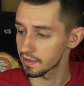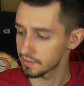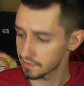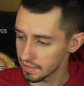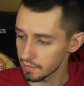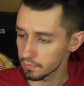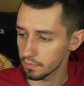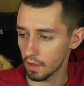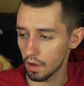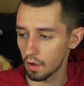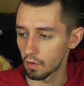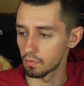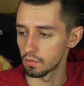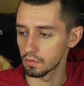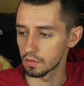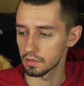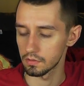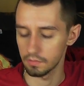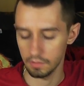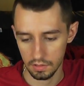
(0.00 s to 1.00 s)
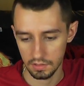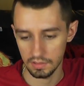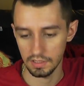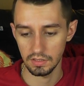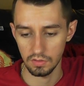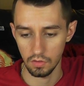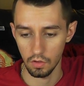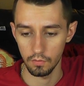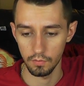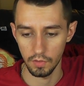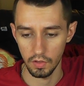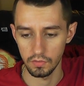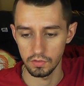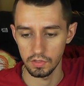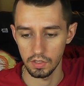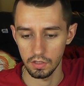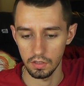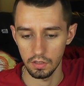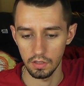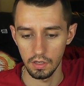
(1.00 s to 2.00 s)
except the Hulk, because he's not a
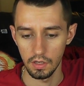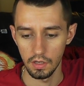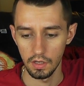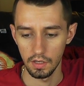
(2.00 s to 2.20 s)
mutant,